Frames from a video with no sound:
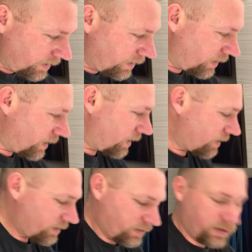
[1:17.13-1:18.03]

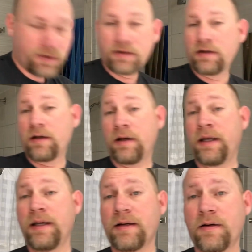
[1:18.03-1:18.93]
And
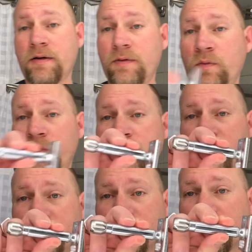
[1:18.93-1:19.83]
again, we'll be
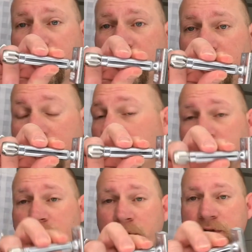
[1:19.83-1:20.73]
using the
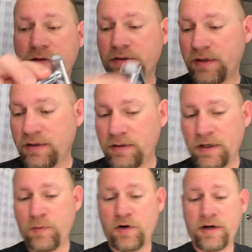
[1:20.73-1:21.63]
only razor that I
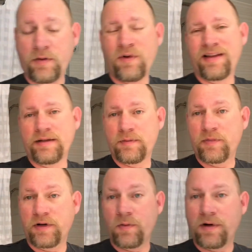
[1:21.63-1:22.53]
brought out. Well, I did
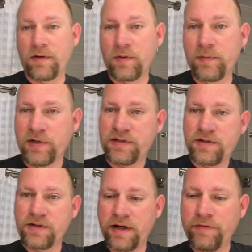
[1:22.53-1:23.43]
bring one other one, but it's
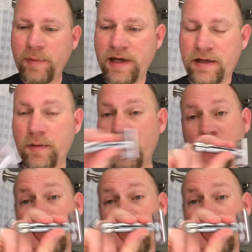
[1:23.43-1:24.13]
just kind of a backup.